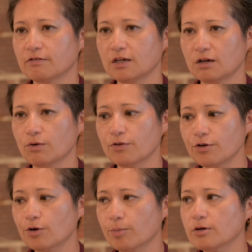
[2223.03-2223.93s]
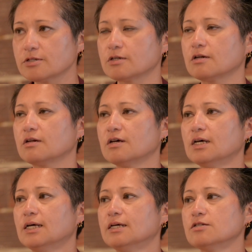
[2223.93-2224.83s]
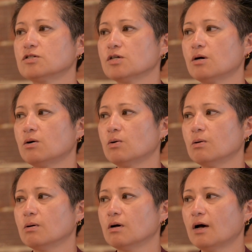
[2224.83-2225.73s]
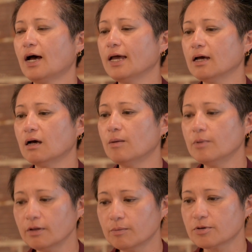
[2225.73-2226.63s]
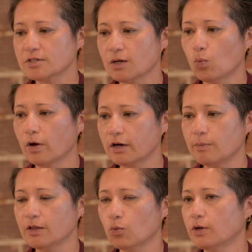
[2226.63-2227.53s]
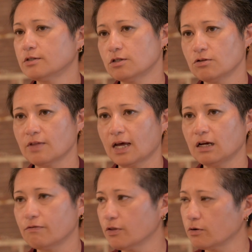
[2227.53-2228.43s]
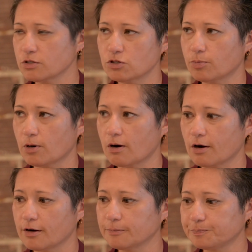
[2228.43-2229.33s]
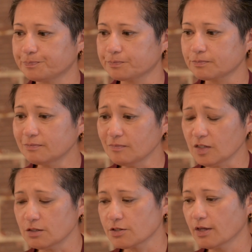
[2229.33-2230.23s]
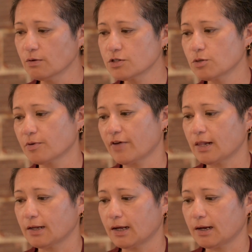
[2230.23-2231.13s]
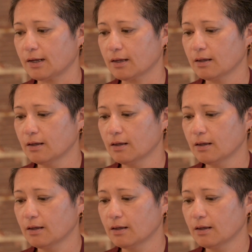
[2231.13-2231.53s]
They're your person. So I 1,000,000% wanted to be the one to do that, even though it was super hard. So that was super validating.